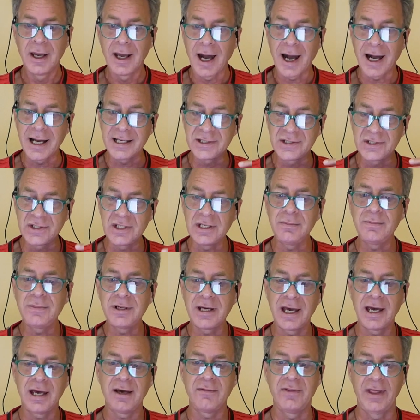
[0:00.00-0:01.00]
I seem to
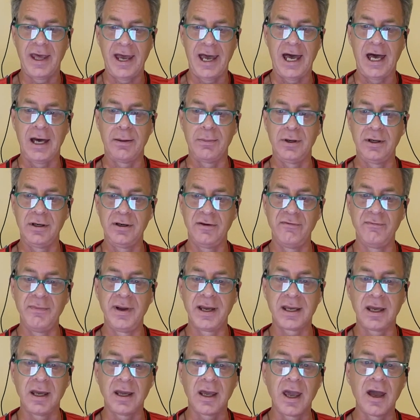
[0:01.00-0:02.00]
have the habit of
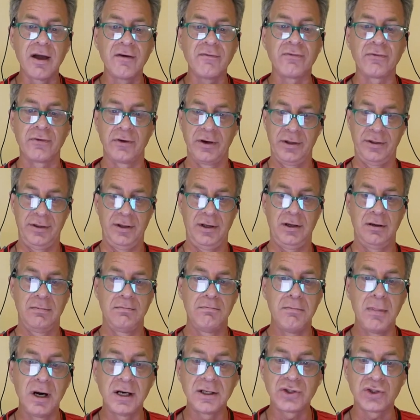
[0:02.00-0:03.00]
making
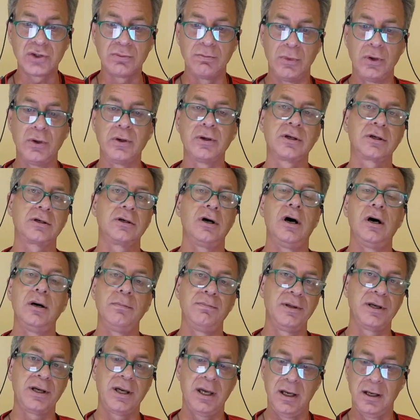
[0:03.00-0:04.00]
everything much more
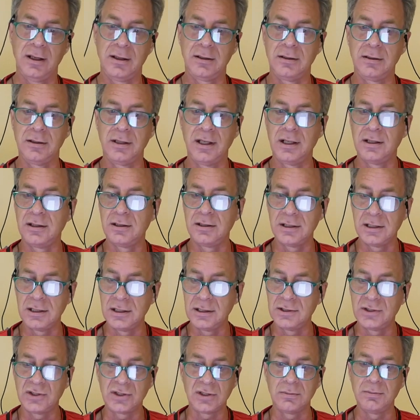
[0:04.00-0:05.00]
complicated than it
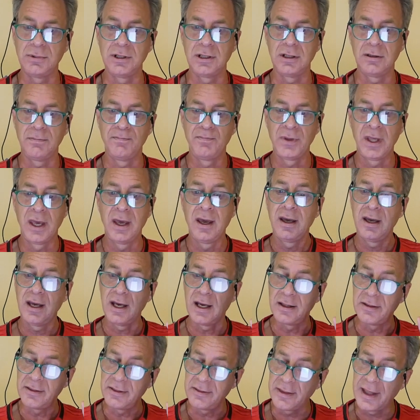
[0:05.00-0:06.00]
needs to be,
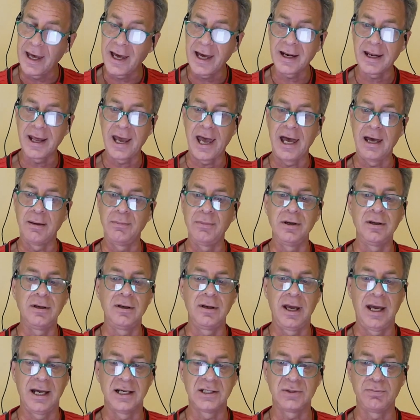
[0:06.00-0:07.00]
and that habit
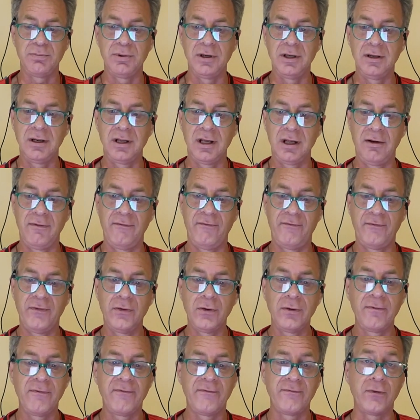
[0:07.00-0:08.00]
has been in
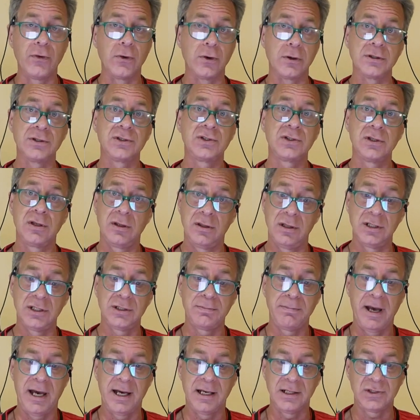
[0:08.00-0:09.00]
full force this
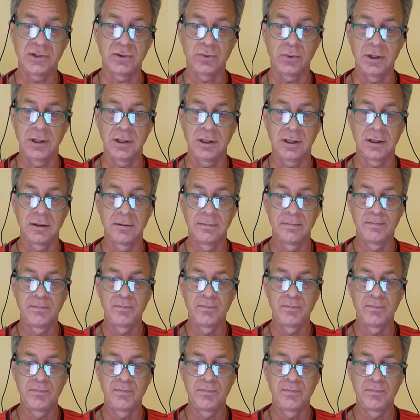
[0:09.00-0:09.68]
past week.